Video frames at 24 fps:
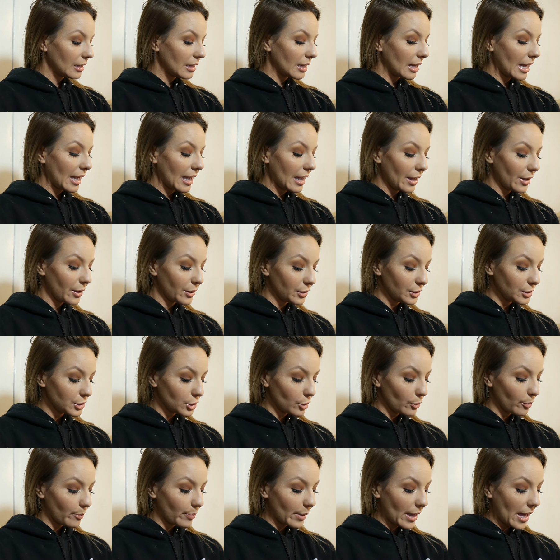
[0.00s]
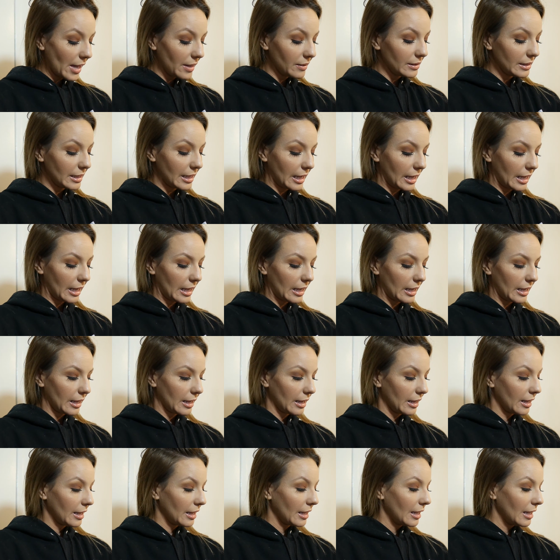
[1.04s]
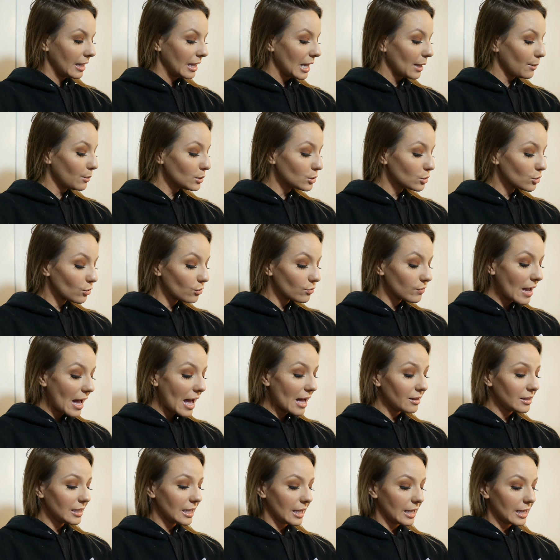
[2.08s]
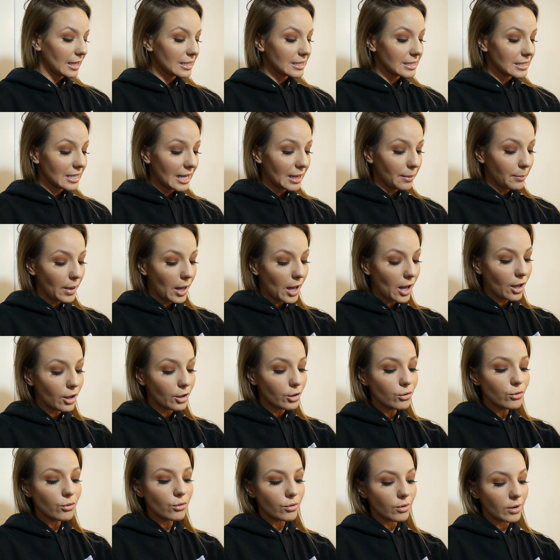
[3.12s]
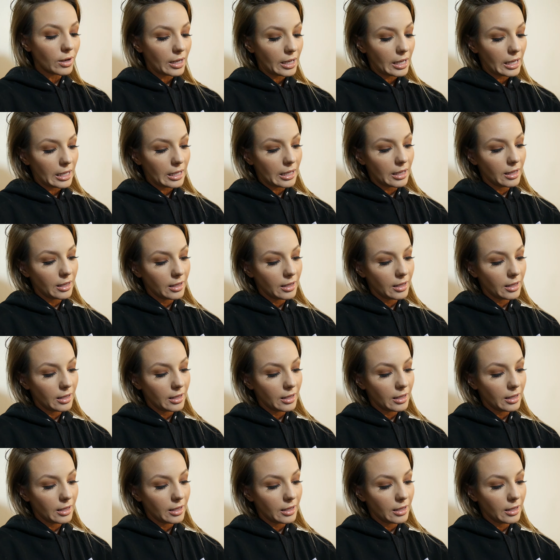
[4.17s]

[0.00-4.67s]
I hurt your belly. It was growling. It says I'm hungry.